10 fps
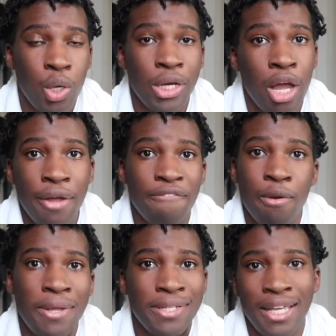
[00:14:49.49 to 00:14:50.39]
and not
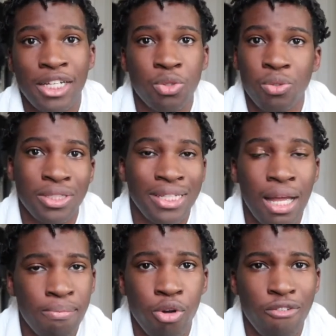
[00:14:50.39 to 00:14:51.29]
from a sexual
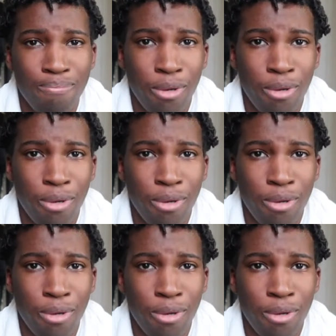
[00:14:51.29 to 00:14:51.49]
standpoint,